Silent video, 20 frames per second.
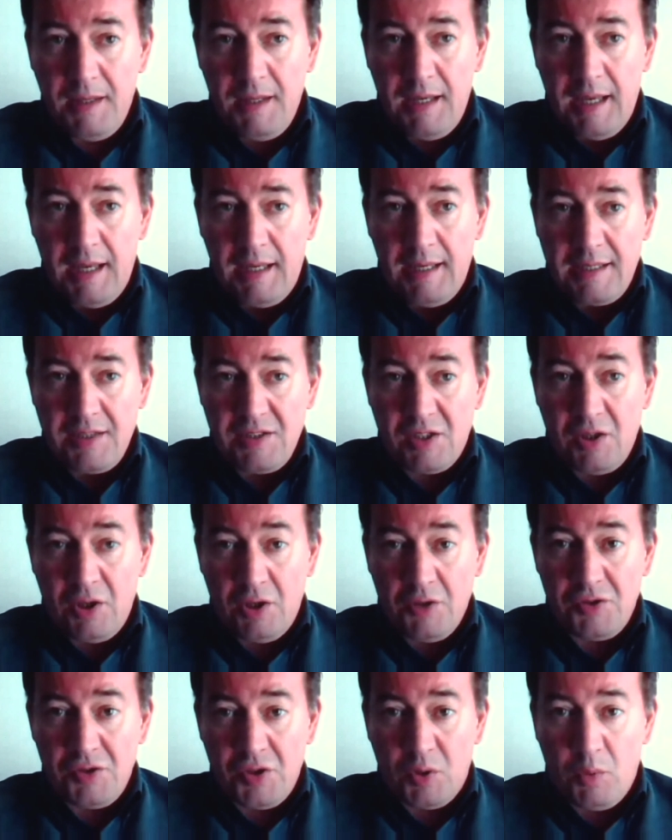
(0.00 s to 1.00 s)
and as a
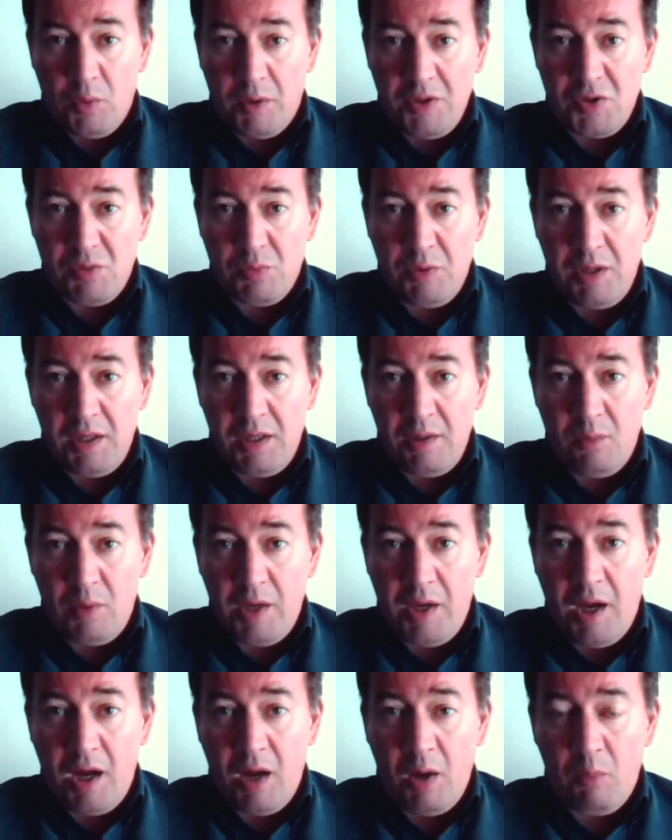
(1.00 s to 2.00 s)
consequence, we
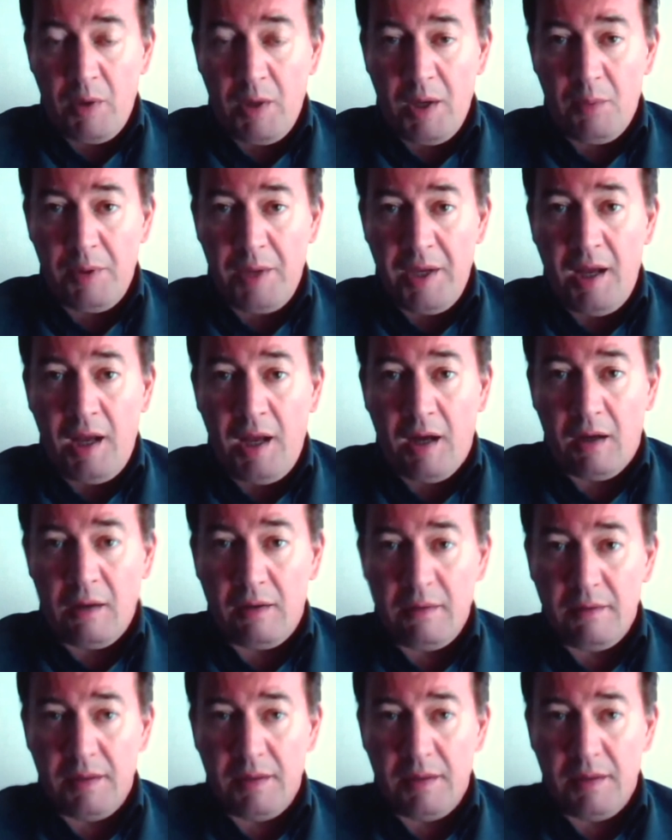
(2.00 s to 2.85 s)
are where we are.